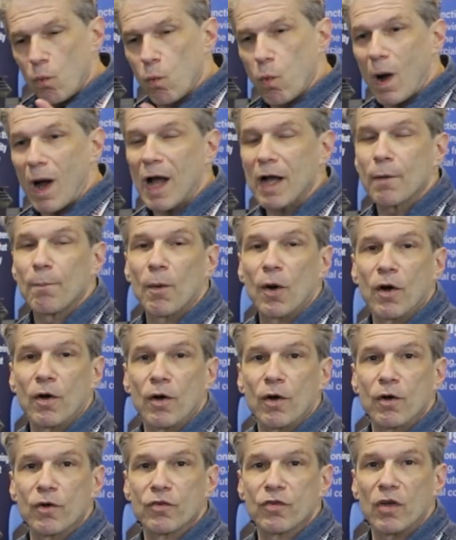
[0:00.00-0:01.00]
wok
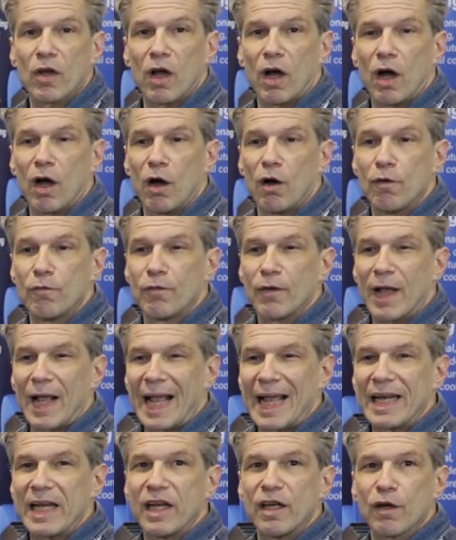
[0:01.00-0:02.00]
burners of
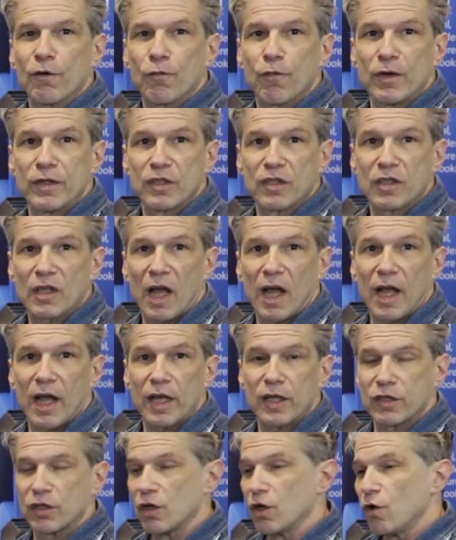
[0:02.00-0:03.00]
any different
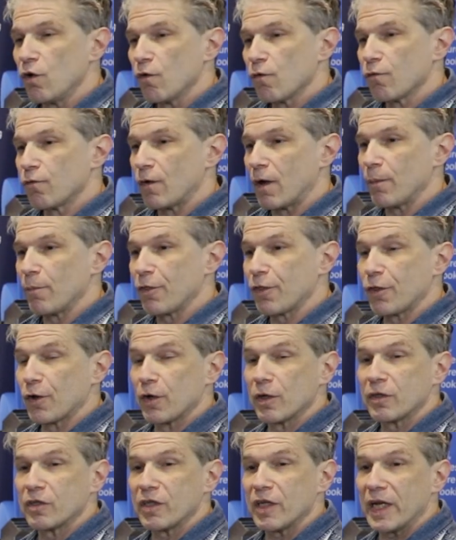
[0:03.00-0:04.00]
size from
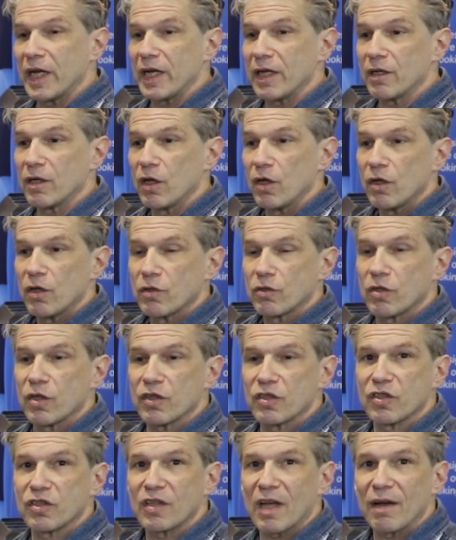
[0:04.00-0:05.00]
13
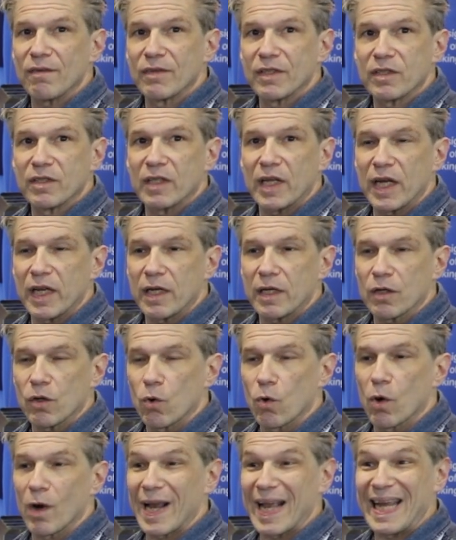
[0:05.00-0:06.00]
to
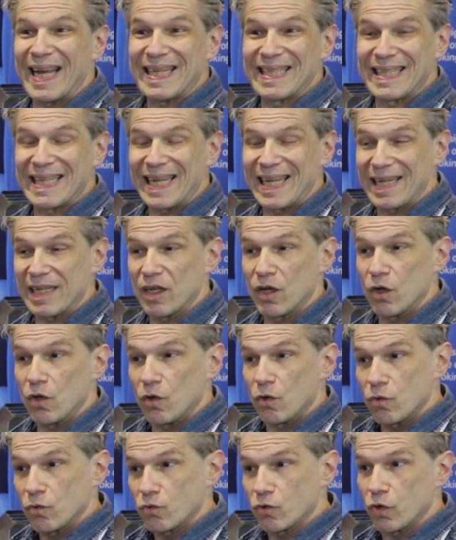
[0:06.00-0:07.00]
17 or 18
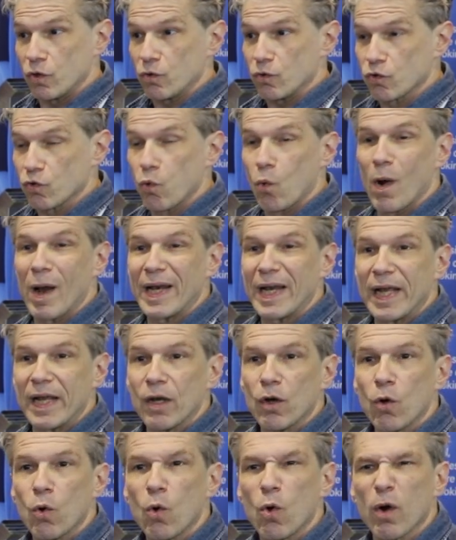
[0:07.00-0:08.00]
to
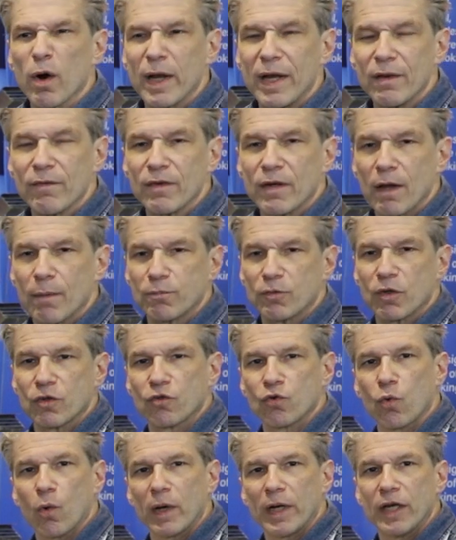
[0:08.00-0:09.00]
20 or even up to
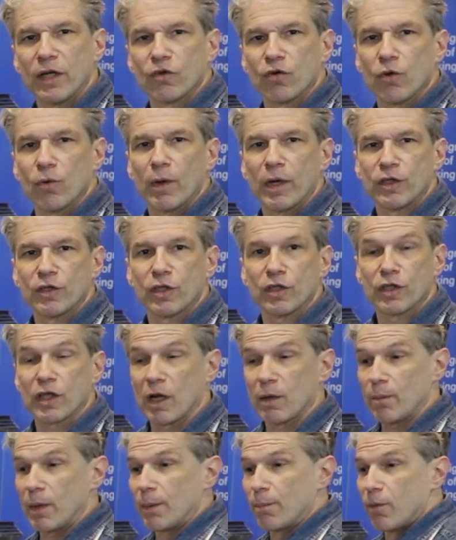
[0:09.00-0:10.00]
22 inches
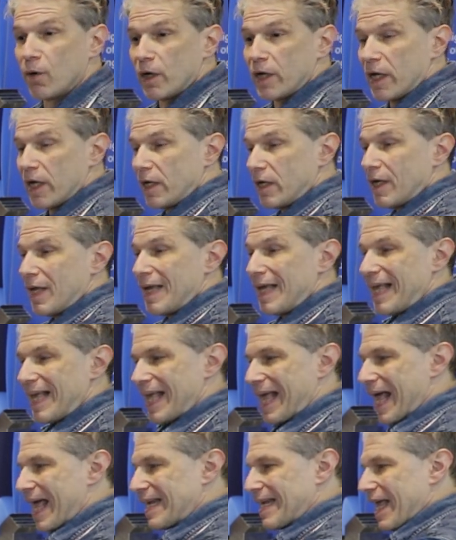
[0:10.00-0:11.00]
can be put in
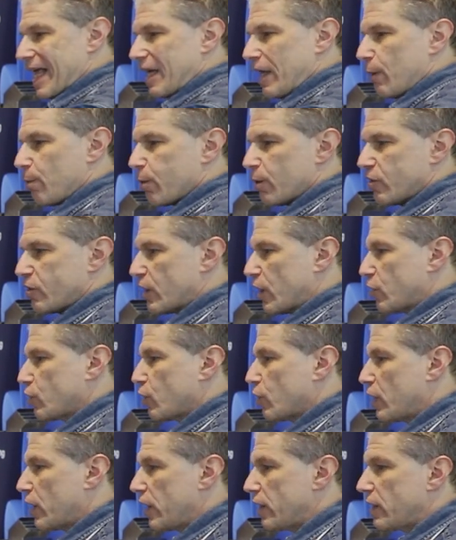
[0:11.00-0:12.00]
at any
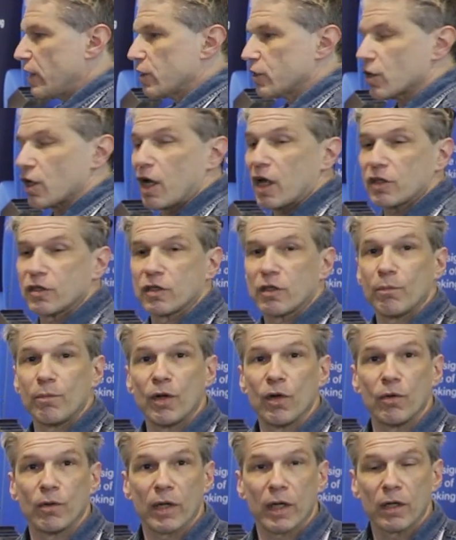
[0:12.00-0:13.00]
position in this custom
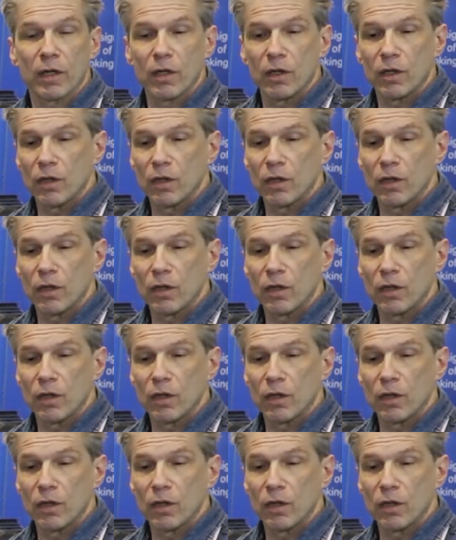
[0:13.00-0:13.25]
unit.